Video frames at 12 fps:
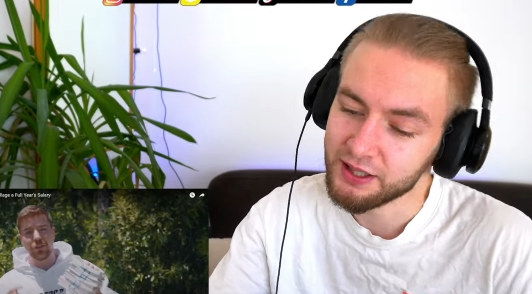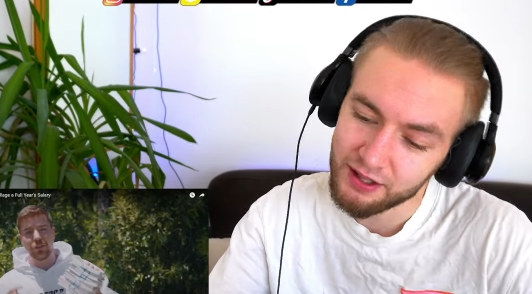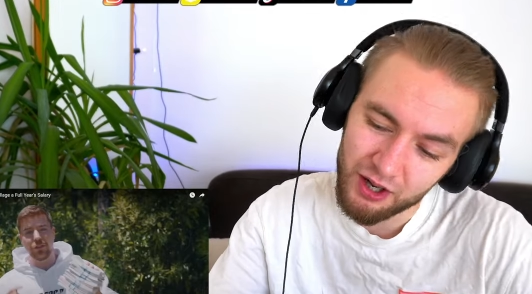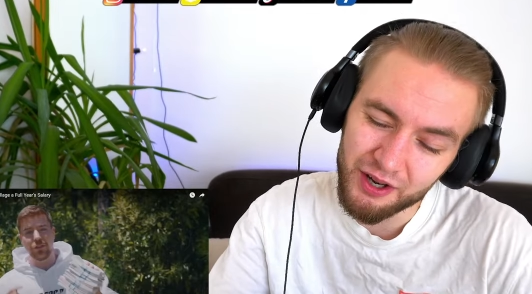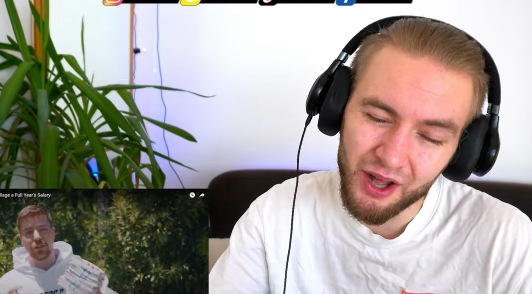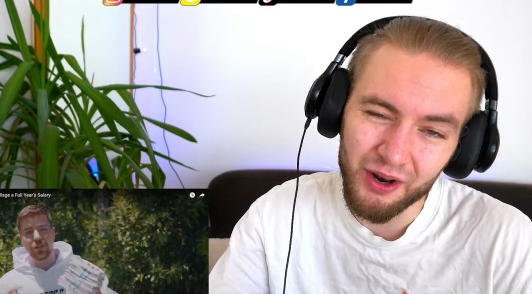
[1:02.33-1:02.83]

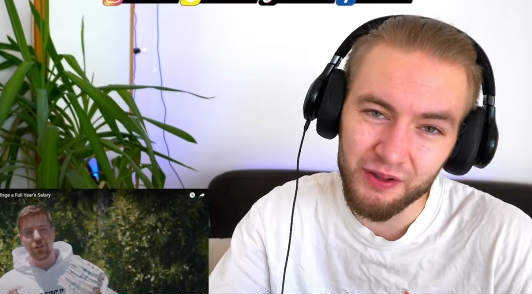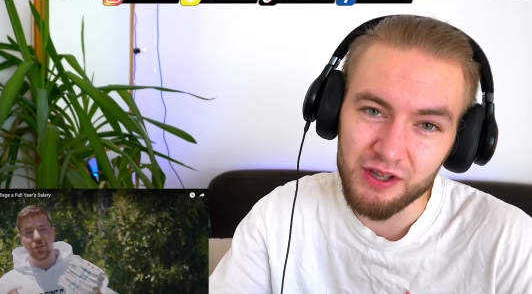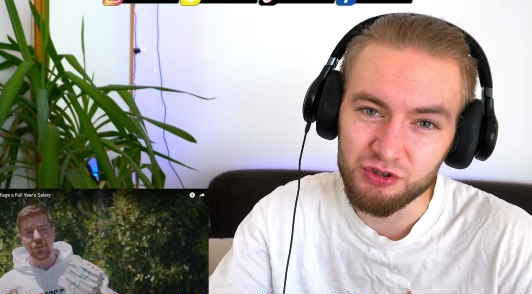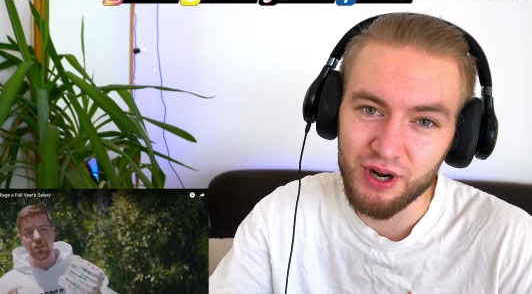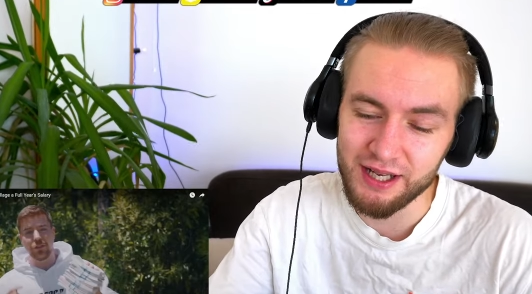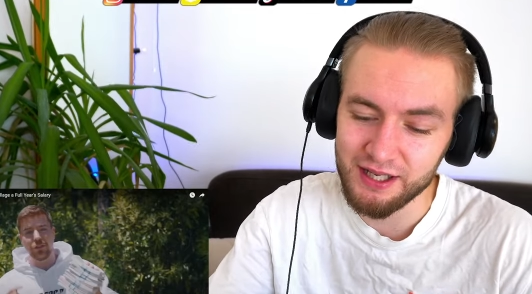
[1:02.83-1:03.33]
Speaker 1: Not on the
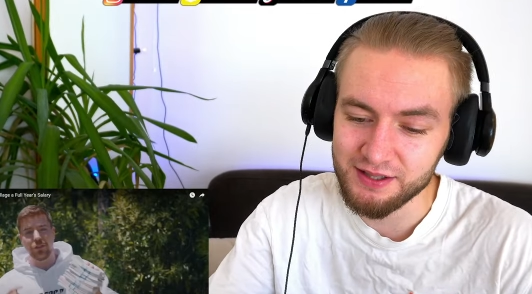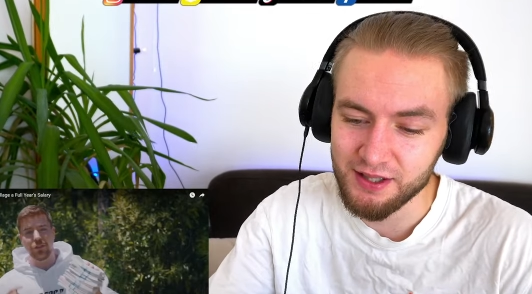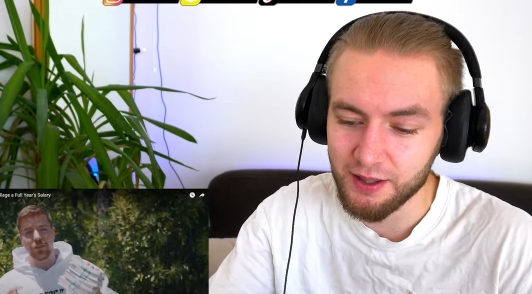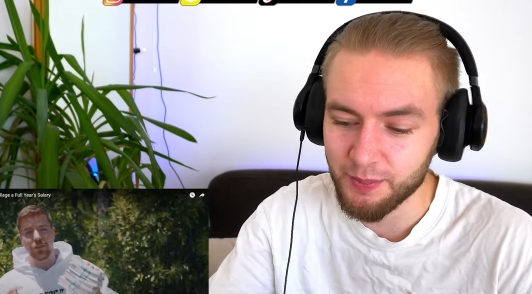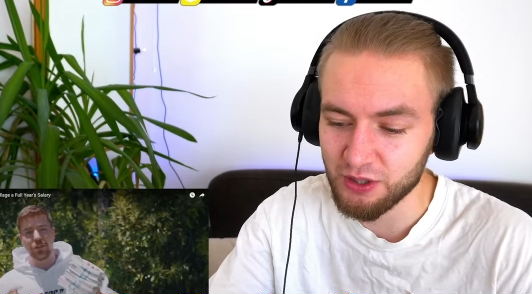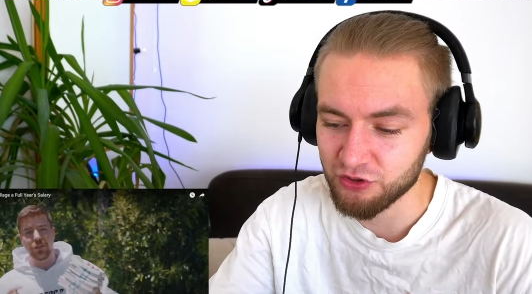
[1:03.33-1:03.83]
track. He's not
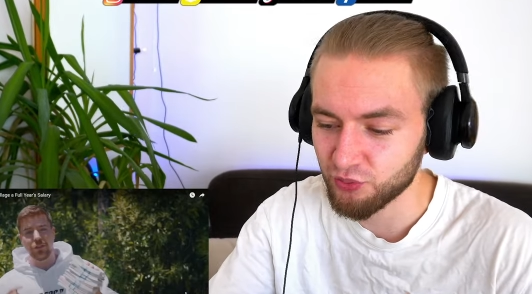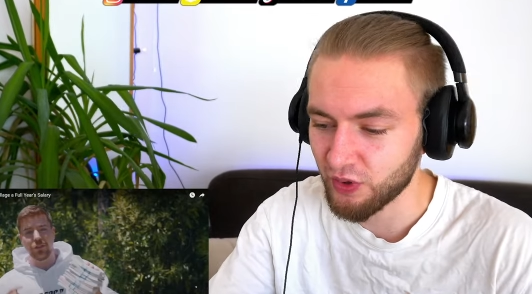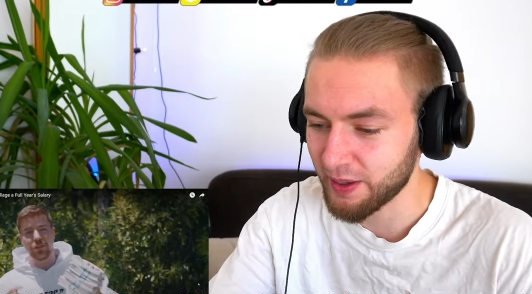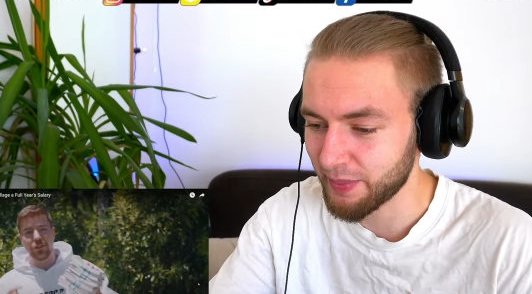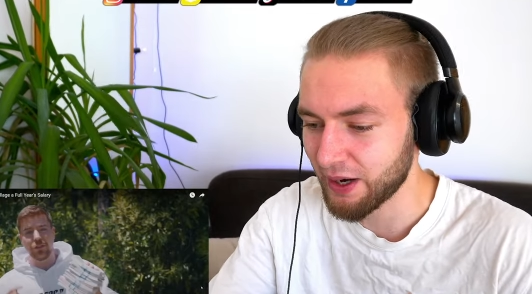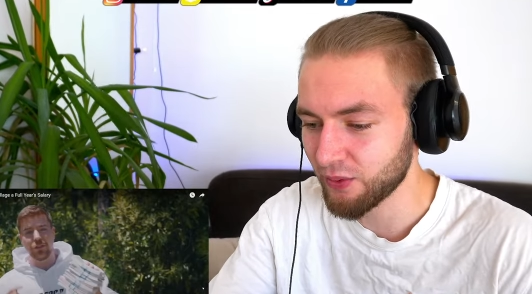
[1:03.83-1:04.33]
about to rap.
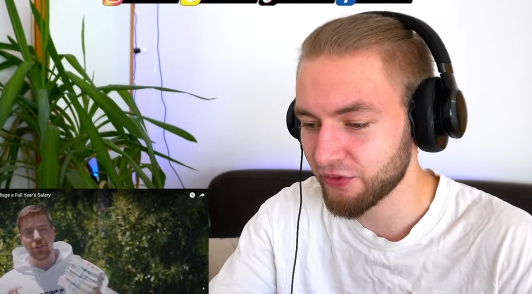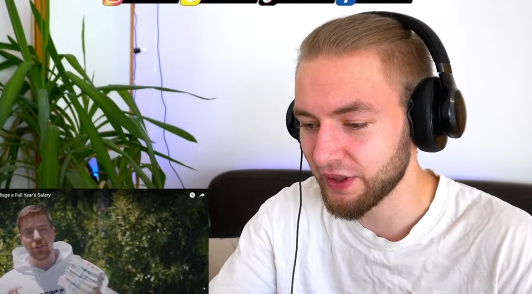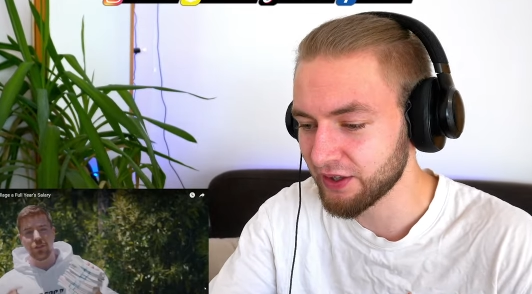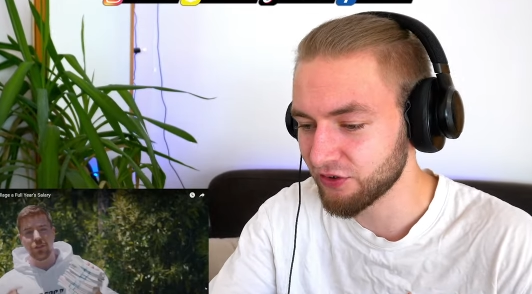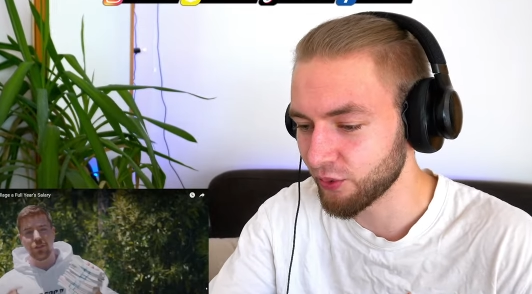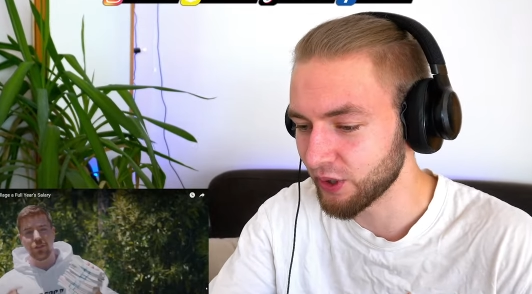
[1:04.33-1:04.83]
I don't think
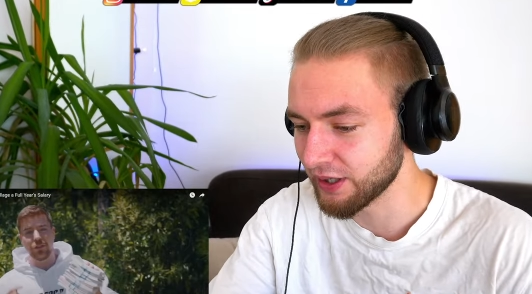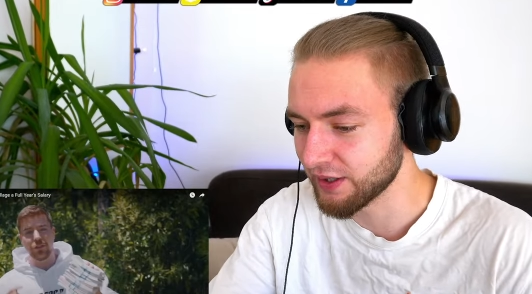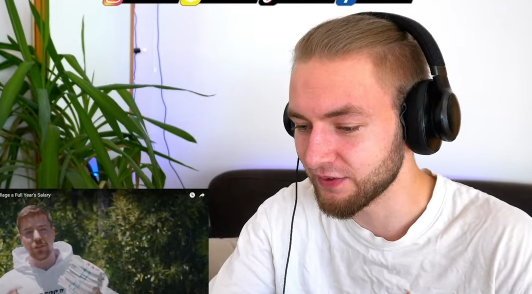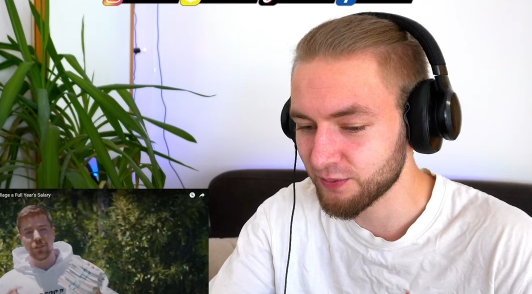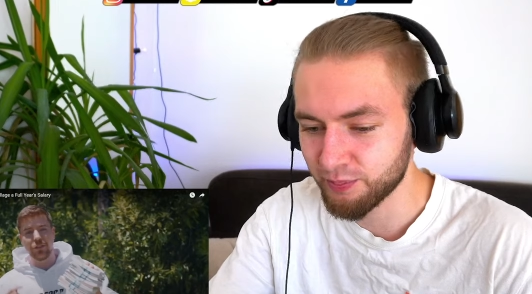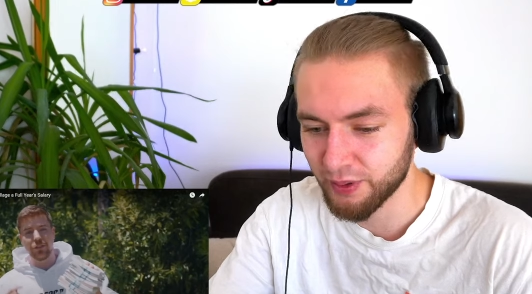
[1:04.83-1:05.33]
so, at
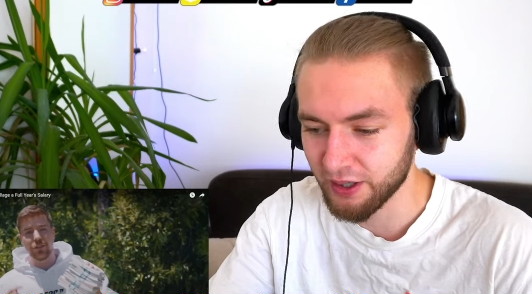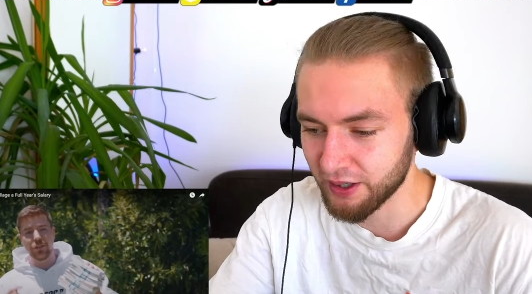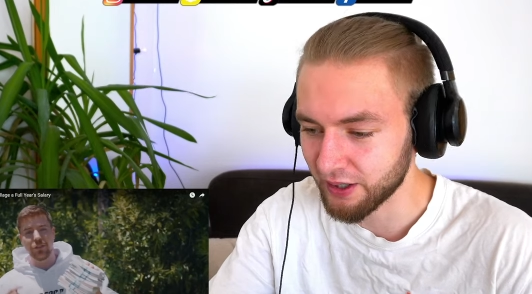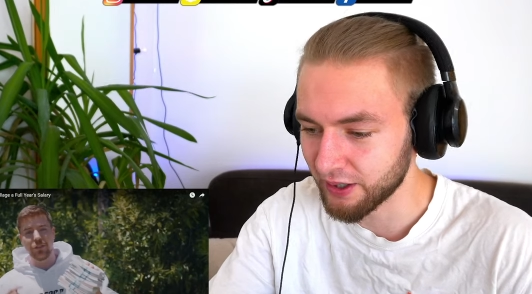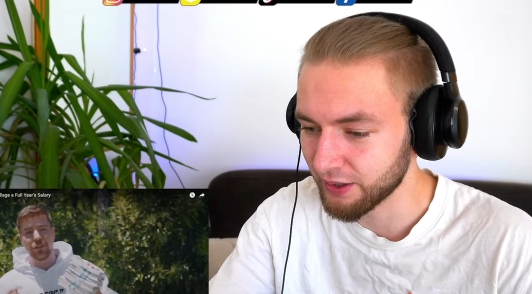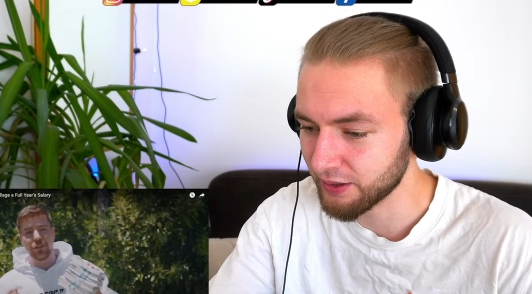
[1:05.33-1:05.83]
least.
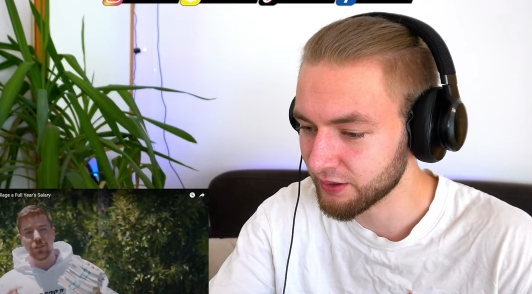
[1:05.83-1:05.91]
But